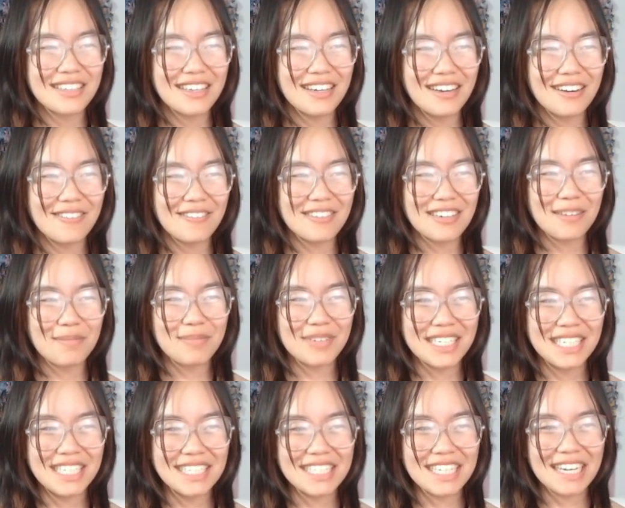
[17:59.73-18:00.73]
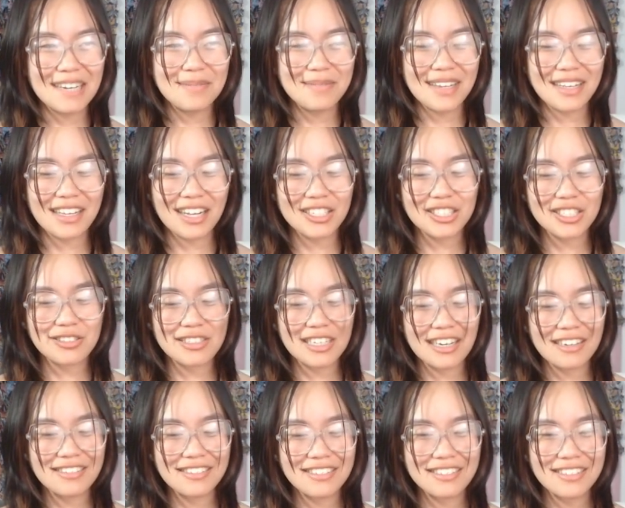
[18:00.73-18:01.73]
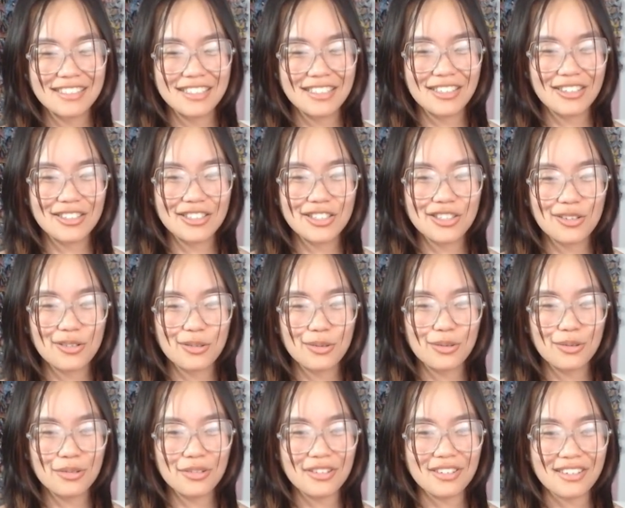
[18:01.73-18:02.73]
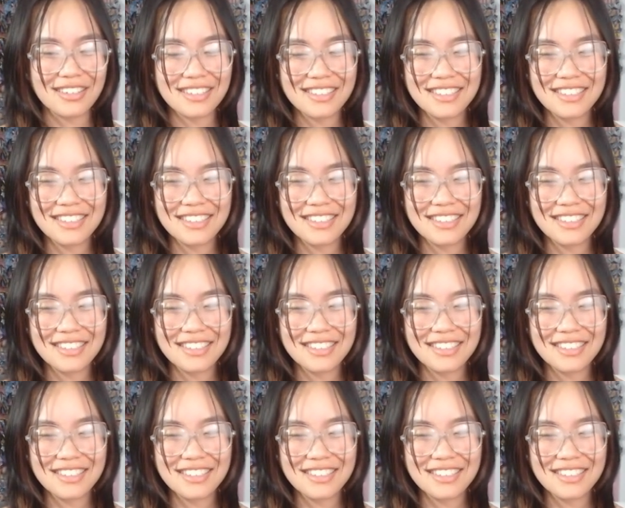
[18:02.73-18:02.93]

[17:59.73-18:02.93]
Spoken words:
When I'm playing a game and I clutch around, you're so cool.